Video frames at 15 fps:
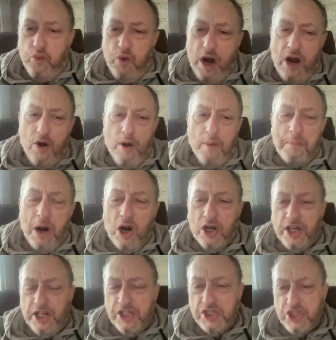where a
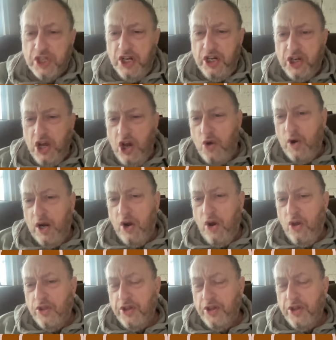market's going to go and all